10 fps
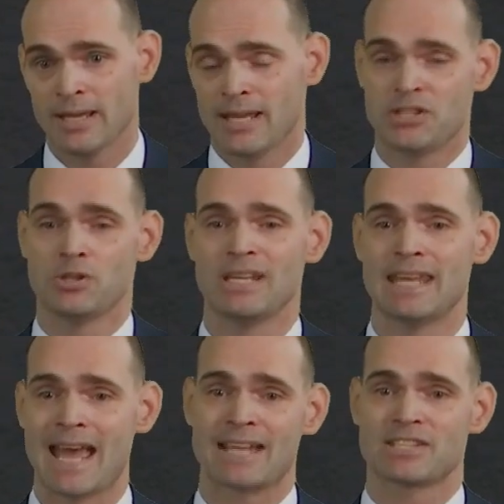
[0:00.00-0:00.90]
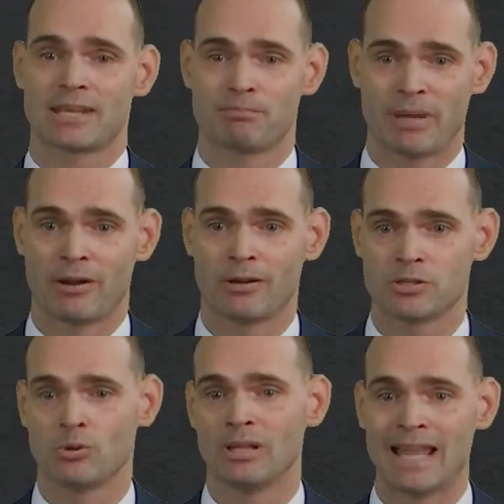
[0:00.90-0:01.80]
is you need to ask the parent
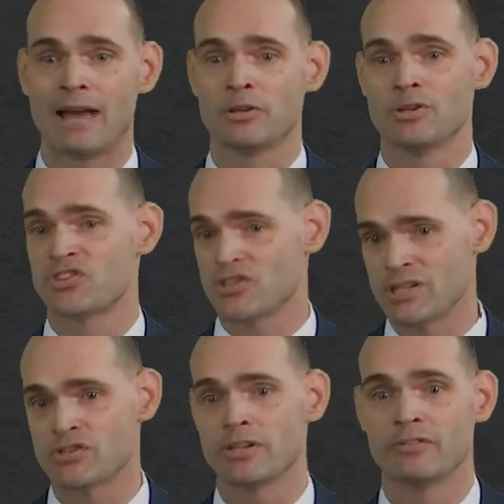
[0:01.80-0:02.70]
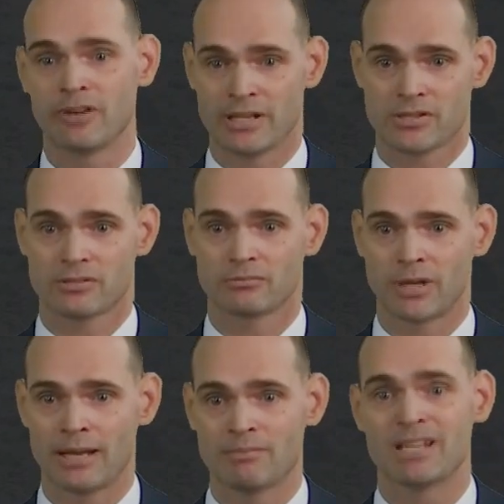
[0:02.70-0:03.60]
to allow you to seize the device,
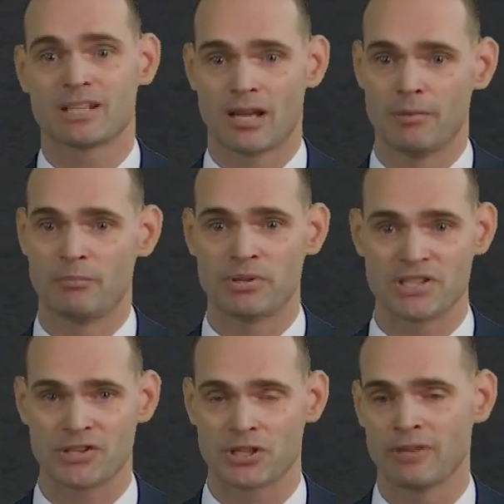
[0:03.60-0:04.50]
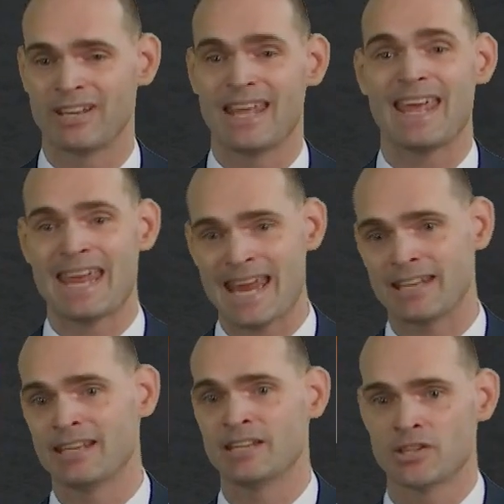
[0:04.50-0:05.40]
right, to come in possession of it and
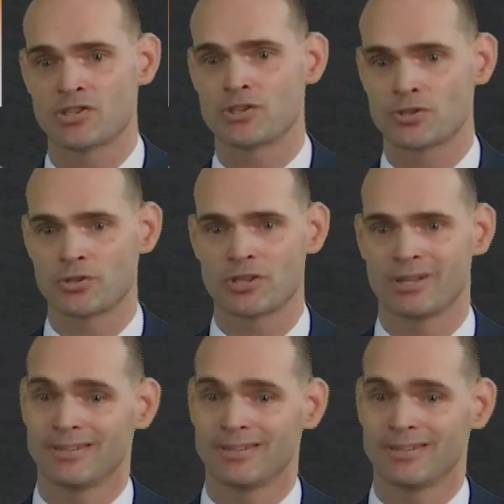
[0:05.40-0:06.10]
in addition search it.